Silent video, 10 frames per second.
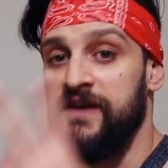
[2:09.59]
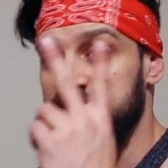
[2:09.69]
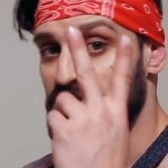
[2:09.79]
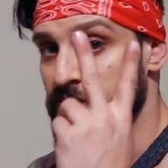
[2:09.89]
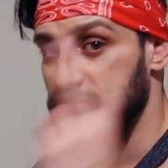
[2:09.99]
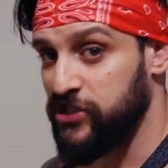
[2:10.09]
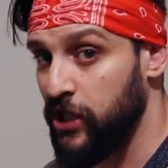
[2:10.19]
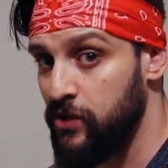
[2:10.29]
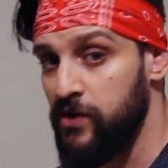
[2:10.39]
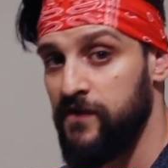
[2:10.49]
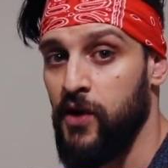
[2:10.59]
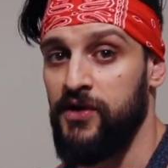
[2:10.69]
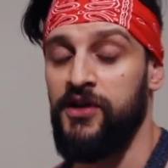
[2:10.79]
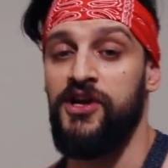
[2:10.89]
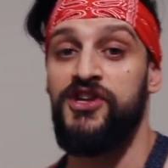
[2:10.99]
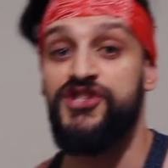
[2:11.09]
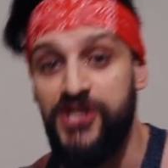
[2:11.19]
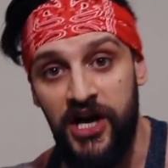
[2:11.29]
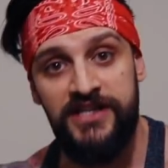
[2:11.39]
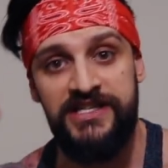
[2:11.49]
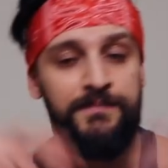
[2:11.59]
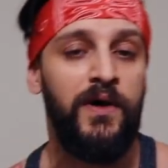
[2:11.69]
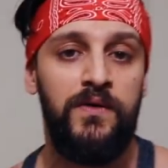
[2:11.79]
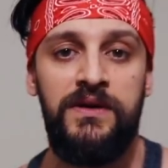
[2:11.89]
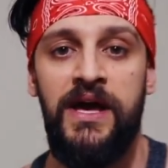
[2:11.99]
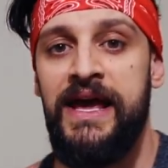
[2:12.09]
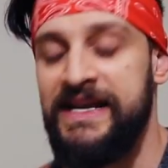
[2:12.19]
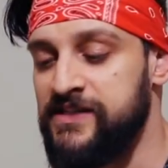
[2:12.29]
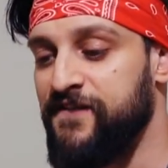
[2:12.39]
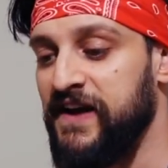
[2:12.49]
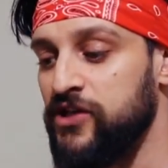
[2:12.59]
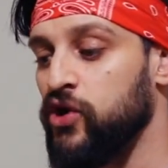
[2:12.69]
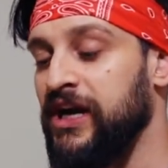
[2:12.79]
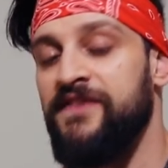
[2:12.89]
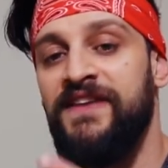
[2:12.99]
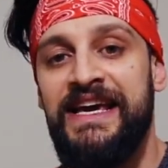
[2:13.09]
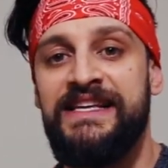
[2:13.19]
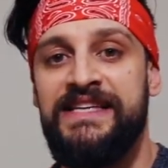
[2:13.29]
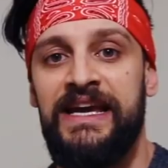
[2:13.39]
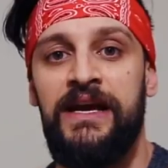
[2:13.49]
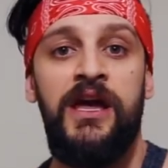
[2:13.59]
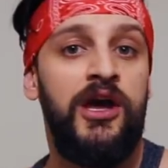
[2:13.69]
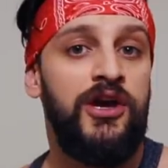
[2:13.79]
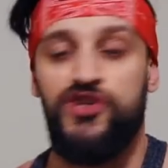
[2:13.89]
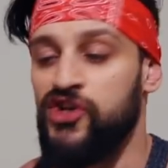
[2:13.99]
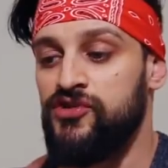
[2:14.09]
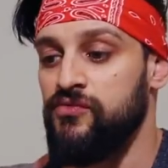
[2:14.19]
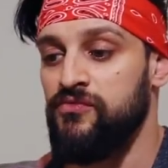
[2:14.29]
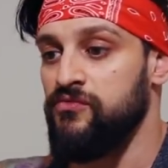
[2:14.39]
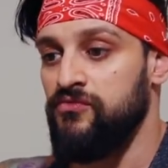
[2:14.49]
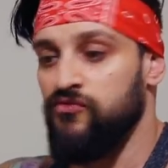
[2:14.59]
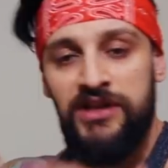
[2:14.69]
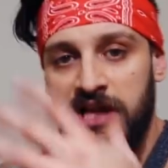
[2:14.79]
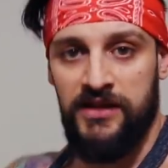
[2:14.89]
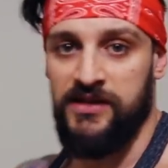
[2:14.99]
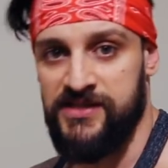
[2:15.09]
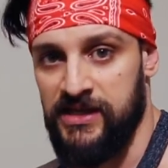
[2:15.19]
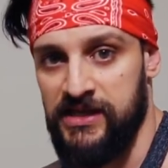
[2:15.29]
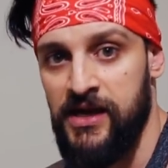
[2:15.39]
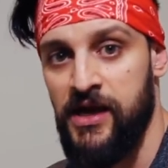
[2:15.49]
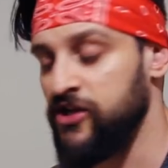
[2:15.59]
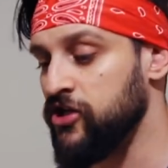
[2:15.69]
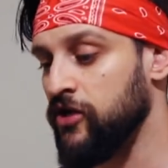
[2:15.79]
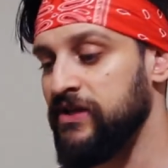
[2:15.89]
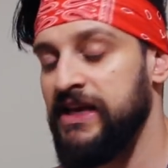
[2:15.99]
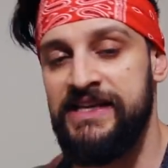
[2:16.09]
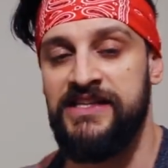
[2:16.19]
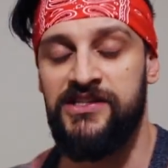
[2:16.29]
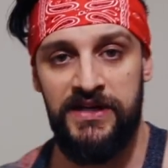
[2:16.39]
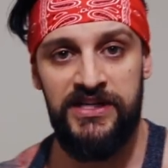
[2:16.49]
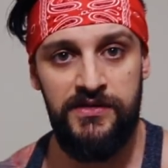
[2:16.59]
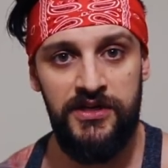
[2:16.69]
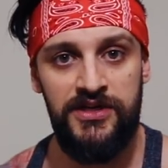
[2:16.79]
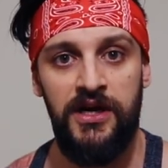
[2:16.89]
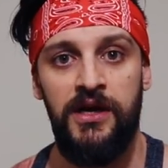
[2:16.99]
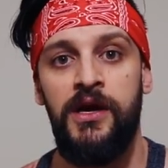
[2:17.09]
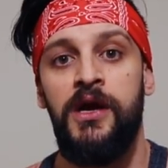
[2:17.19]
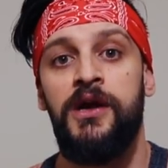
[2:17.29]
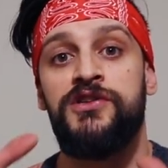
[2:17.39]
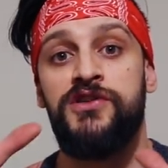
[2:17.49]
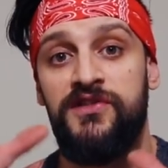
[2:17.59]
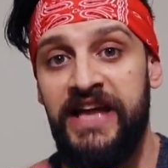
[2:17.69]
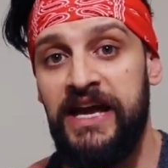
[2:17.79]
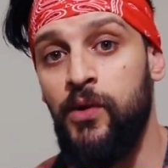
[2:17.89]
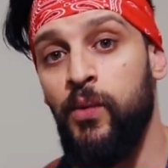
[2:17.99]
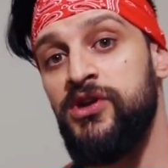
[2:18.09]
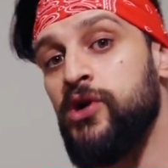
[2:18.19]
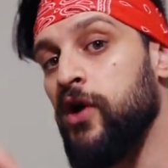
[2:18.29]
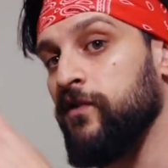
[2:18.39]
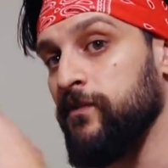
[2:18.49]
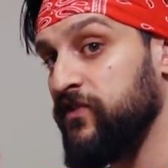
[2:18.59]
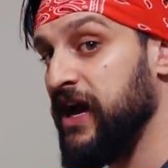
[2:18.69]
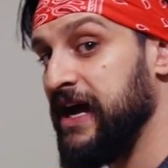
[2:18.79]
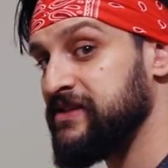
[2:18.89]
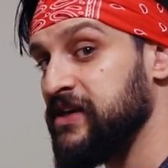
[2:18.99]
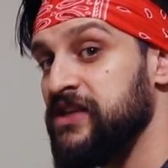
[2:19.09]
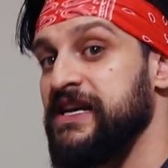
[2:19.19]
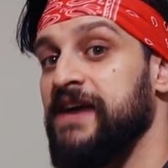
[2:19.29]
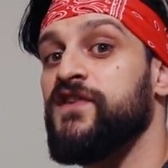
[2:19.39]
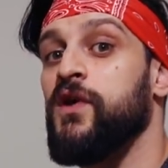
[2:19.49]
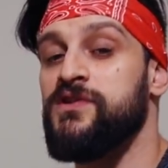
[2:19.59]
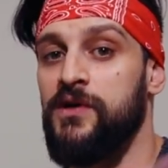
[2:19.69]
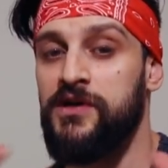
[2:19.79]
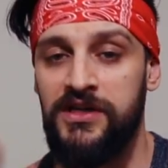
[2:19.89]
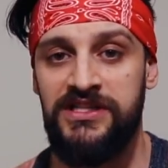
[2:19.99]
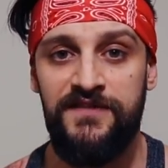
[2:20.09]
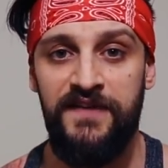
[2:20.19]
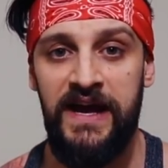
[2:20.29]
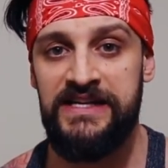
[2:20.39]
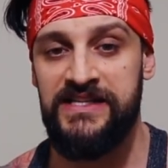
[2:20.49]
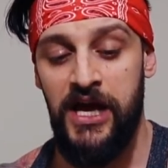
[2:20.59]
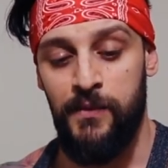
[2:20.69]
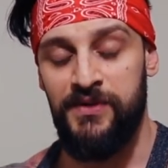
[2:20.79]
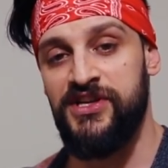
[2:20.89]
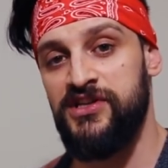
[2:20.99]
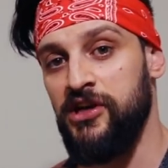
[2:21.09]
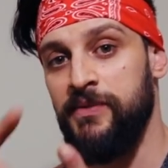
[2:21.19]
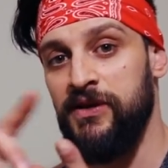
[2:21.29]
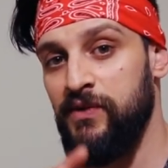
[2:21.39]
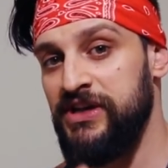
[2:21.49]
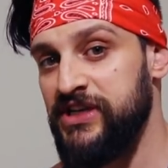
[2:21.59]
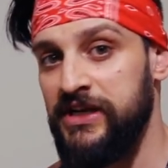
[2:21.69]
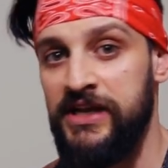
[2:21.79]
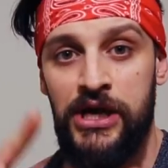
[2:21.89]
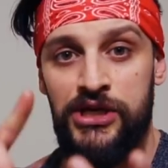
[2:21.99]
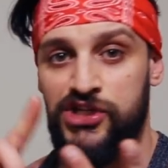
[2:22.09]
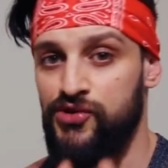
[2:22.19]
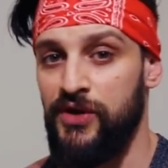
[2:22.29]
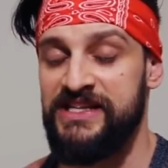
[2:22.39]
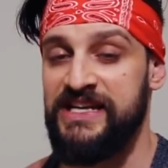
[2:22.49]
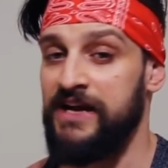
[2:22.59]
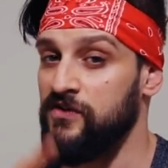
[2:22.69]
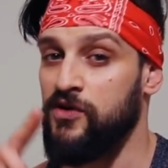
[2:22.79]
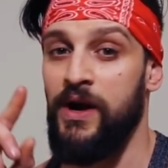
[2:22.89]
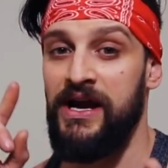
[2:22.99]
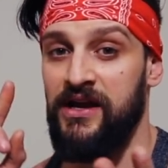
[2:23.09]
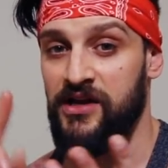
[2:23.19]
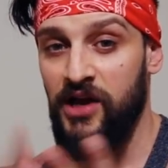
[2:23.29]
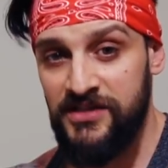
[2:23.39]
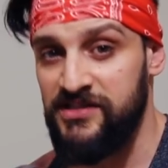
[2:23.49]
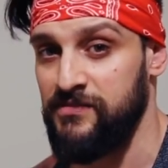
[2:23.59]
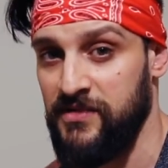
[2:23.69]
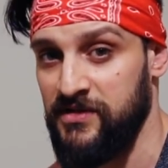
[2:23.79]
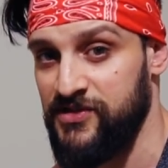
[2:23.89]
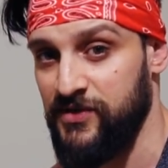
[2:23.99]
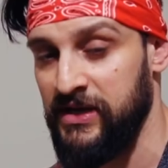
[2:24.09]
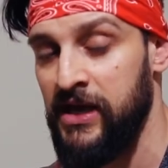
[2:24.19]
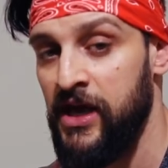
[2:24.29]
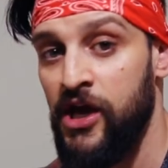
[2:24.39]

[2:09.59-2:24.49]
Factor number two of going on a dirty bulk is the fact that you're kind of eating just relentlessly and you're not really eating to any structure so then when you go from that to have to go into a cutting phase, which is gonna be rigid, strict, and require constant monitoring,